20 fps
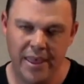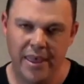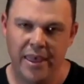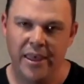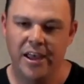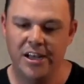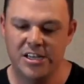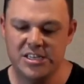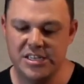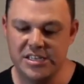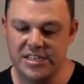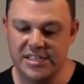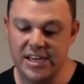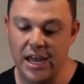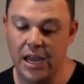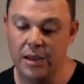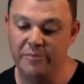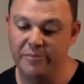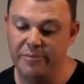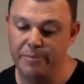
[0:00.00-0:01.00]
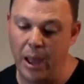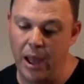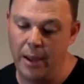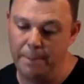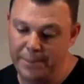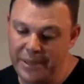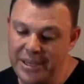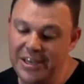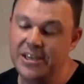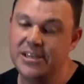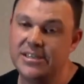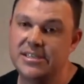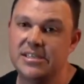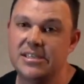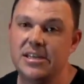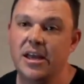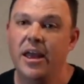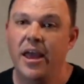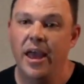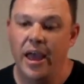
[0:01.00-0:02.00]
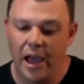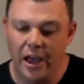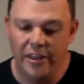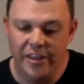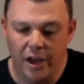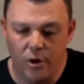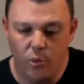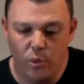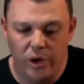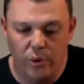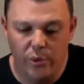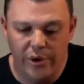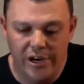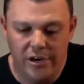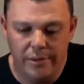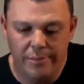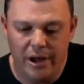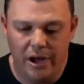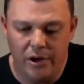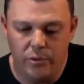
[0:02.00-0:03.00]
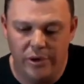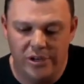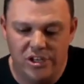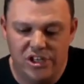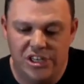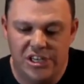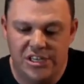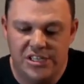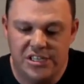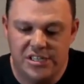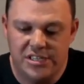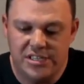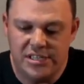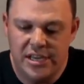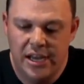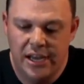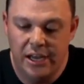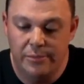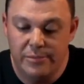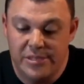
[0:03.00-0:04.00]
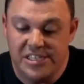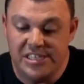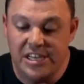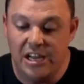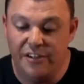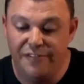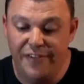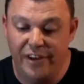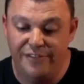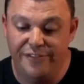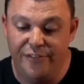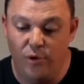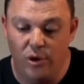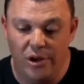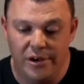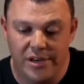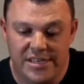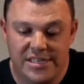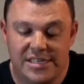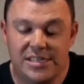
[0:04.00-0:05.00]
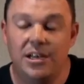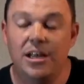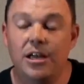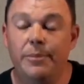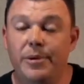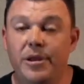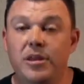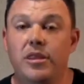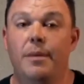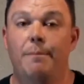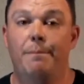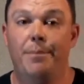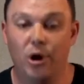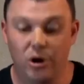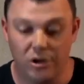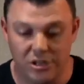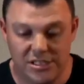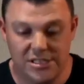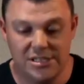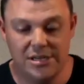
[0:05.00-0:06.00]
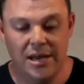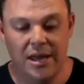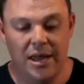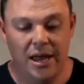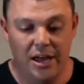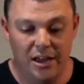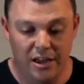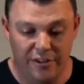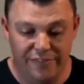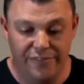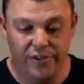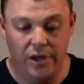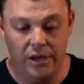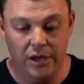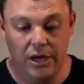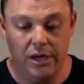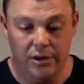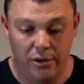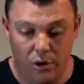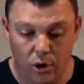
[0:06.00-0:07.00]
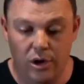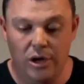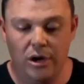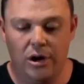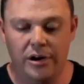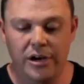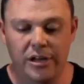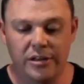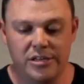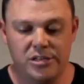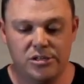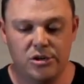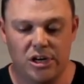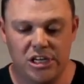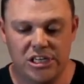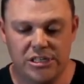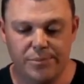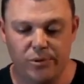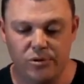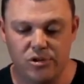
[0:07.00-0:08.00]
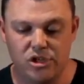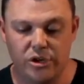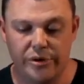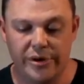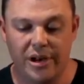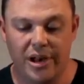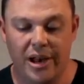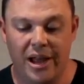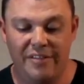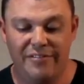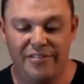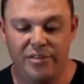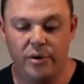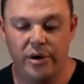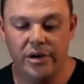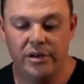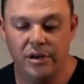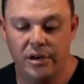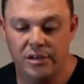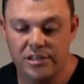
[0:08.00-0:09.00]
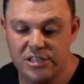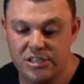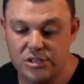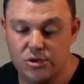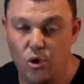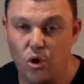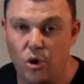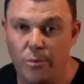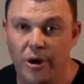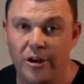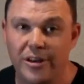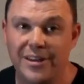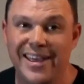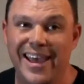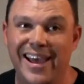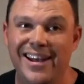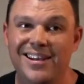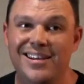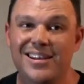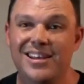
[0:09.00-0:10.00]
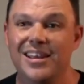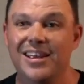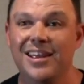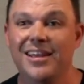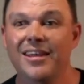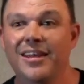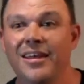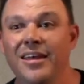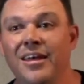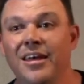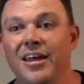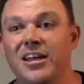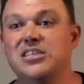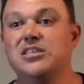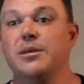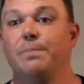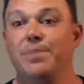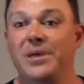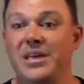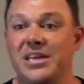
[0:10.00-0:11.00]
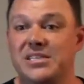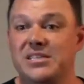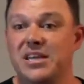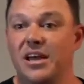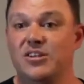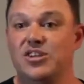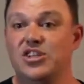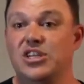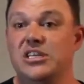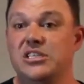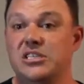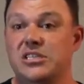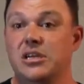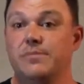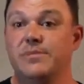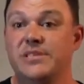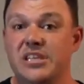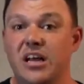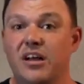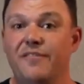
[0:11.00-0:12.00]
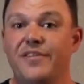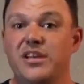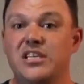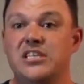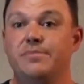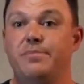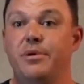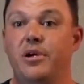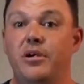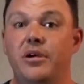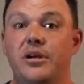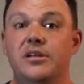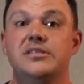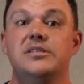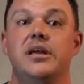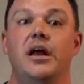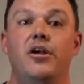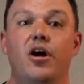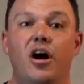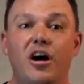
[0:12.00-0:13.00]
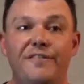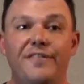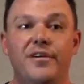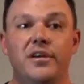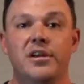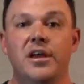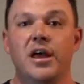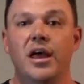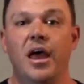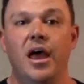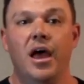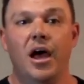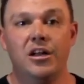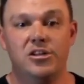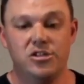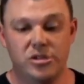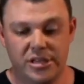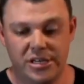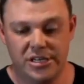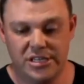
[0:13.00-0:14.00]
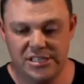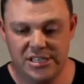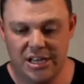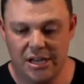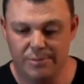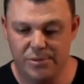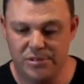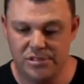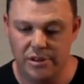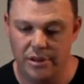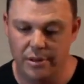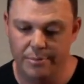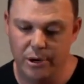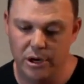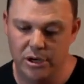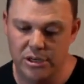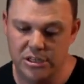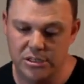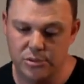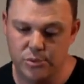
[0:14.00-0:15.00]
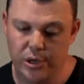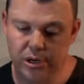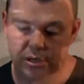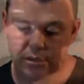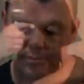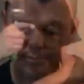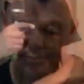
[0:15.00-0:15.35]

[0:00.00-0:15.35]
It's the same peace that we read about when Jesus himself had fallen asleep in the boat earlier on in this gospel during a life-threatening storm on Galilee. It's the peace that Jesus himself experienced and offered to the disciples on the boat as well.